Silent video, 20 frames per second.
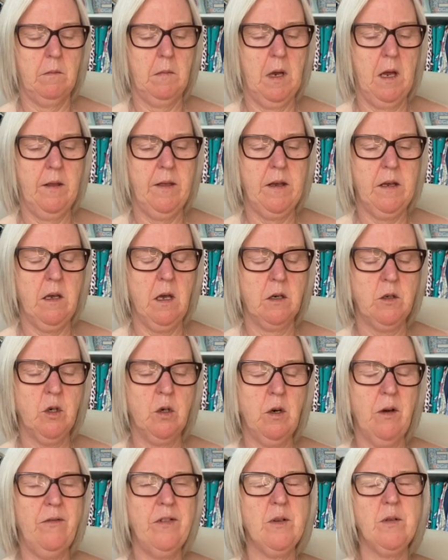I think, I don't
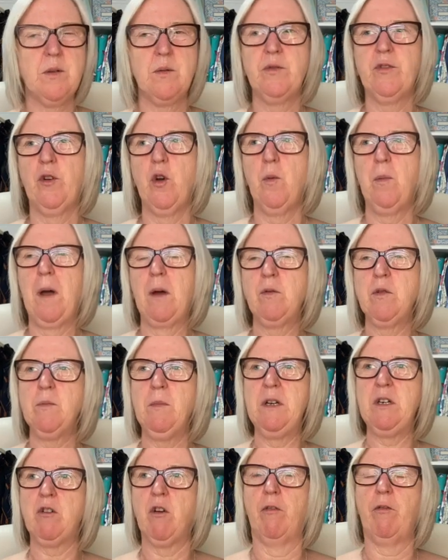know if it's four pound a
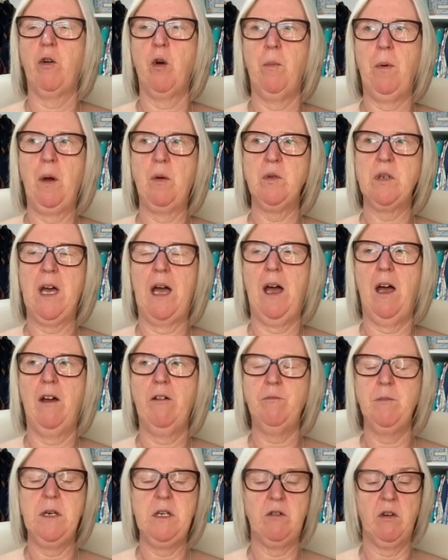metre or four pound a half
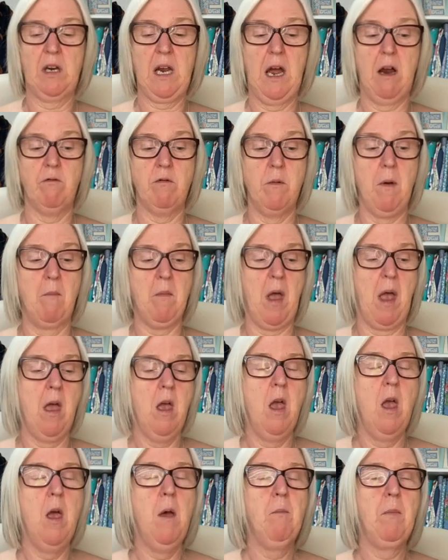metre, I can't remember,
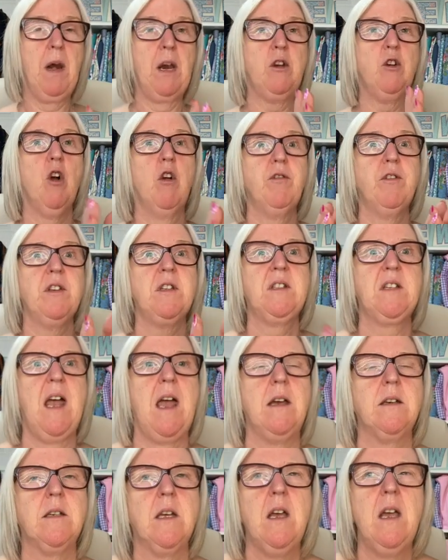but I got the
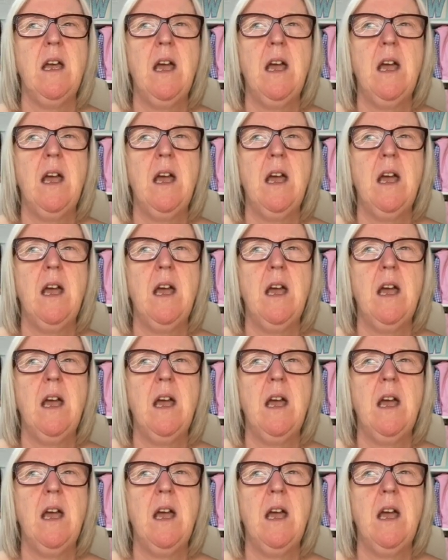set.